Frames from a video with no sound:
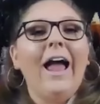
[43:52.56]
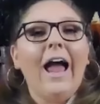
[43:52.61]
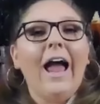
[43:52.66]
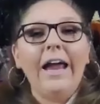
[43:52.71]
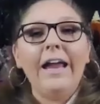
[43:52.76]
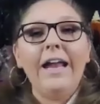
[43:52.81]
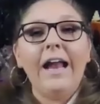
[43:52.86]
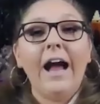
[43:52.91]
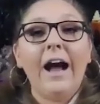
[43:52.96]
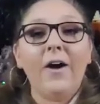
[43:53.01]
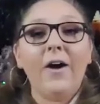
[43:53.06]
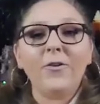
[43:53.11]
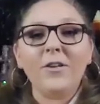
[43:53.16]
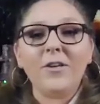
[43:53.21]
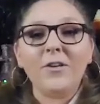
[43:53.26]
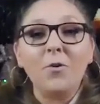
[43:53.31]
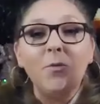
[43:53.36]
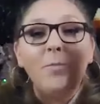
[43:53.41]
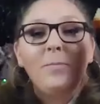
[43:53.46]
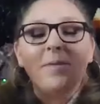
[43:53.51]
and how do
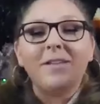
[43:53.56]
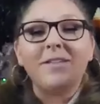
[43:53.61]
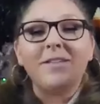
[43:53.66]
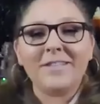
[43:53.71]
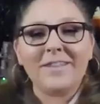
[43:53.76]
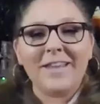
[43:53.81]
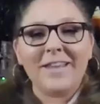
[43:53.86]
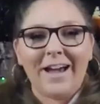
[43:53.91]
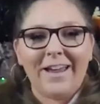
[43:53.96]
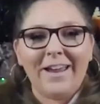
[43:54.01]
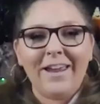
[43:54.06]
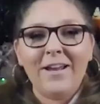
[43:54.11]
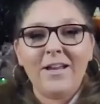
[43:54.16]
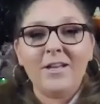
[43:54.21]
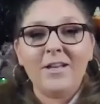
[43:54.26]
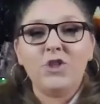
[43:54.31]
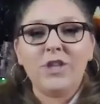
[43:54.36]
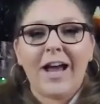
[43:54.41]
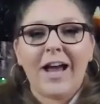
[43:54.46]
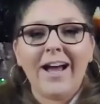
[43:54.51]
you miss that in a
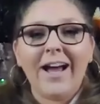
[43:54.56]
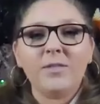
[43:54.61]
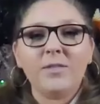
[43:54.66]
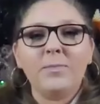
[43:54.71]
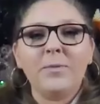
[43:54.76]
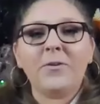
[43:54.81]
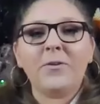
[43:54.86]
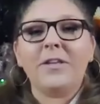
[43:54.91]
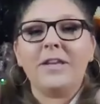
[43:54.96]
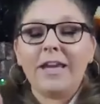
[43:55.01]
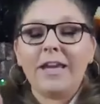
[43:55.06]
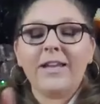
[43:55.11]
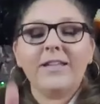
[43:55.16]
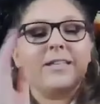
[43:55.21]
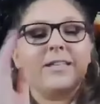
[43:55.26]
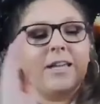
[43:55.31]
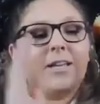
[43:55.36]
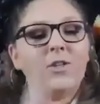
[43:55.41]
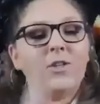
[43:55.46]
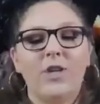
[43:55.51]
jazz right. building? It
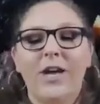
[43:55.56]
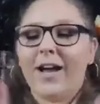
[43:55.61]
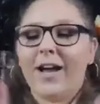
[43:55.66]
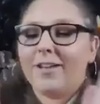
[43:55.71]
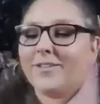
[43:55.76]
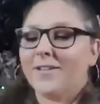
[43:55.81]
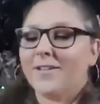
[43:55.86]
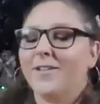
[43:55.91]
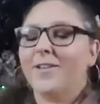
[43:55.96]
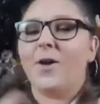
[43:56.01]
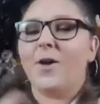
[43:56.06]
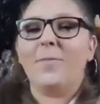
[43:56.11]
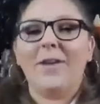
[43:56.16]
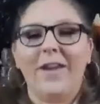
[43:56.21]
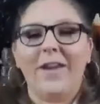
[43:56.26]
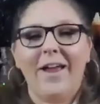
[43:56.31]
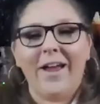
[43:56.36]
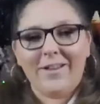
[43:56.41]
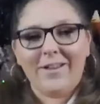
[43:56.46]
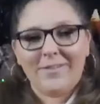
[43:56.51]
is a jazz club, and
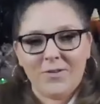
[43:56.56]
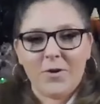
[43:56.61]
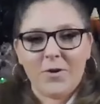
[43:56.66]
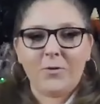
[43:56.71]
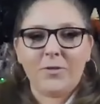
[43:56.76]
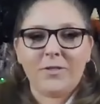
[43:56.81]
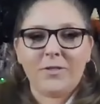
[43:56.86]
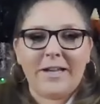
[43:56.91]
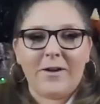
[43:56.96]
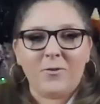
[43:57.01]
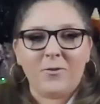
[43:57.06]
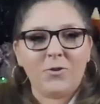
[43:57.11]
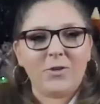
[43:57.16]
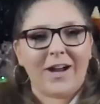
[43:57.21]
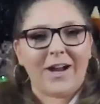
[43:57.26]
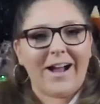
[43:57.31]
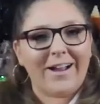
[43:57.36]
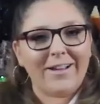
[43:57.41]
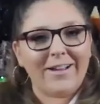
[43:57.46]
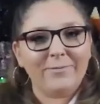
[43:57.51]
it has no soundtrack.